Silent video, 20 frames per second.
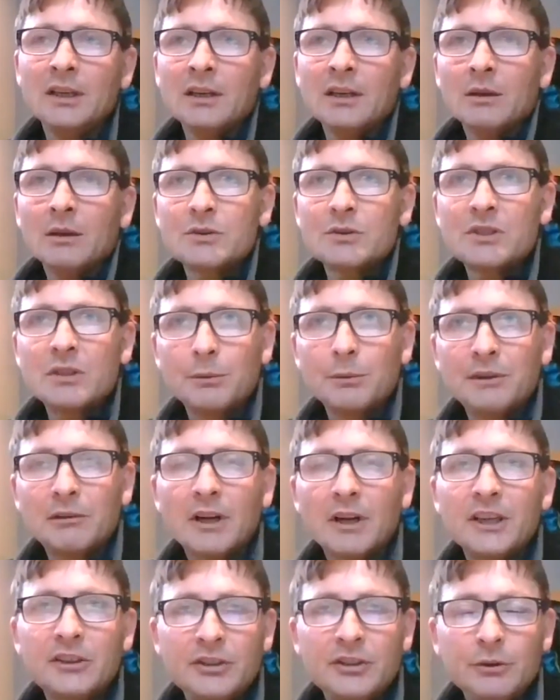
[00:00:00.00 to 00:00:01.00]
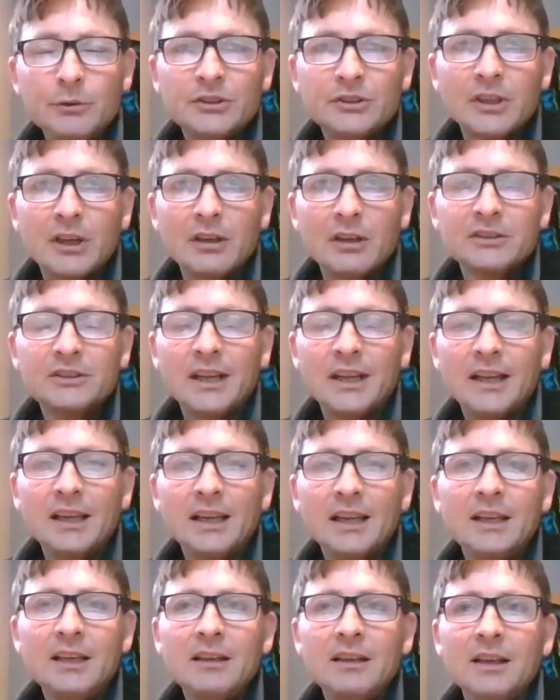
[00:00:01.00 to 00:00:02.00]
still be running 2 shuttles
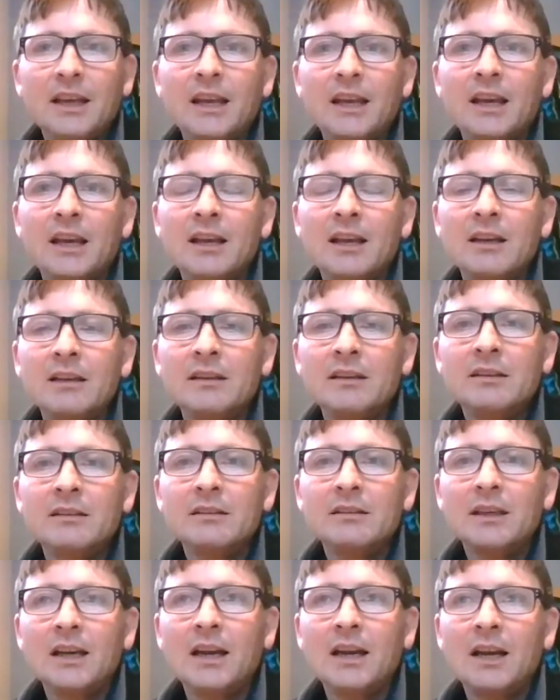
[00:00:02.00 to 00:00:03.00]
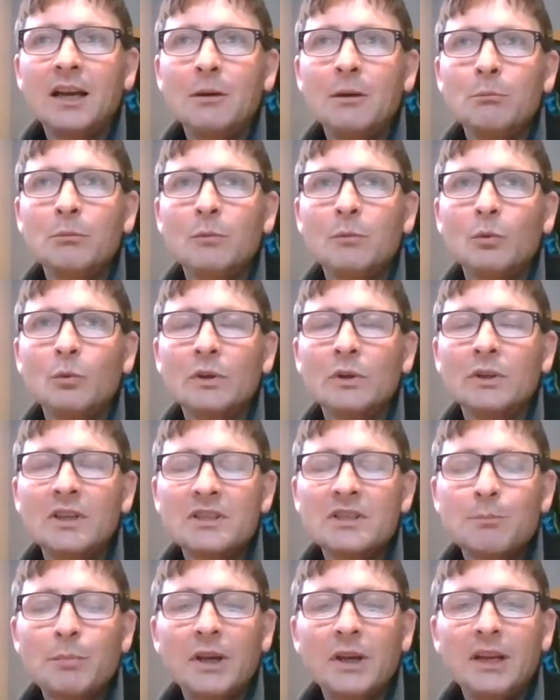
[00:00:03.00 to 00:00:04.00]
daily, and we're
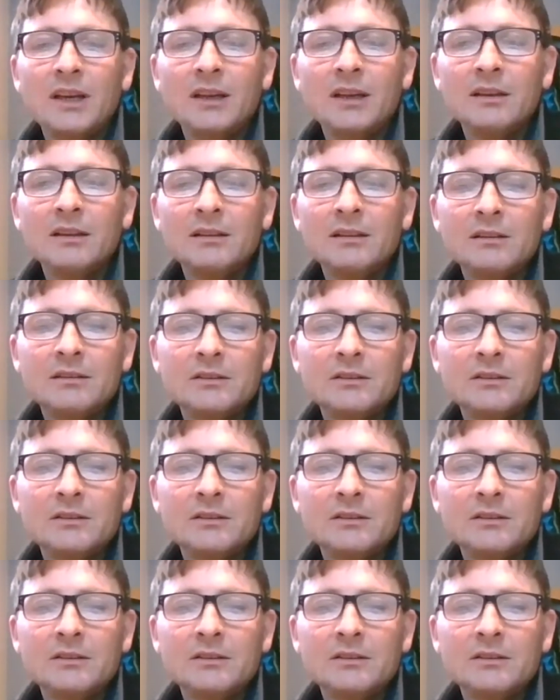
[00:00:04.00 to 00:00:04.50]
anticipating